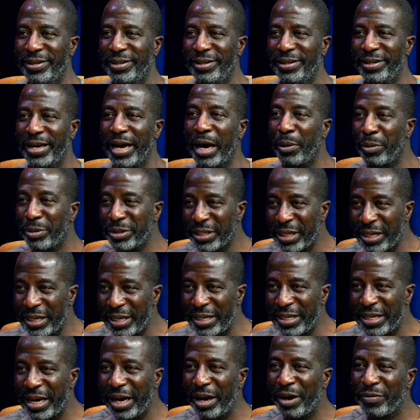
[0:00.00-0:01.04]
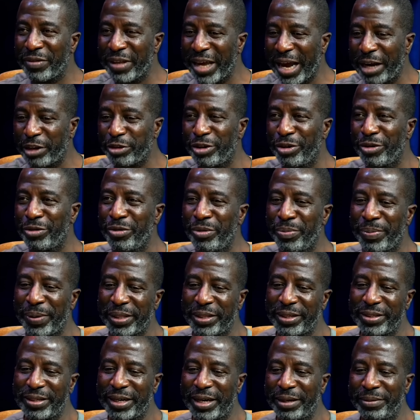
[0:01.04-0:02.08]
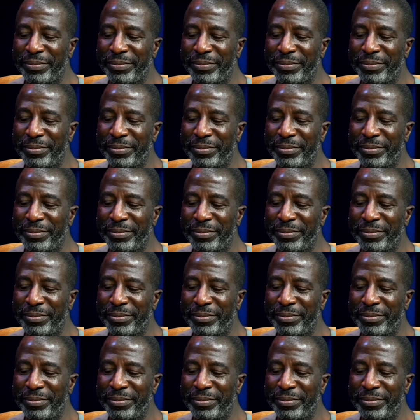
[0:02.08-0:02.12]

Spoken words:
I was the leader of the action group at the time.